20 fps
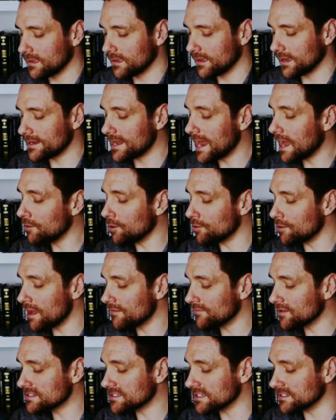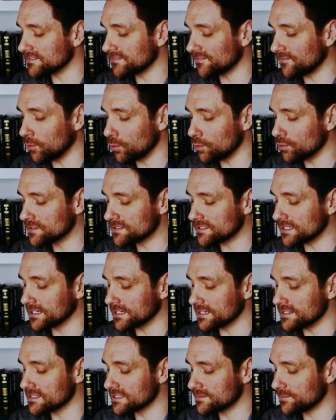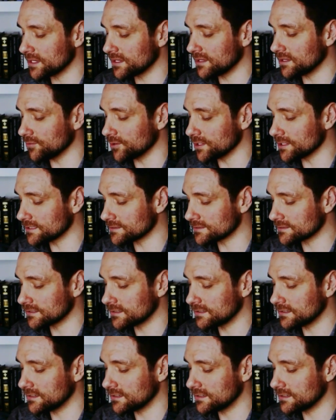And now her effort is forced and conspicuous.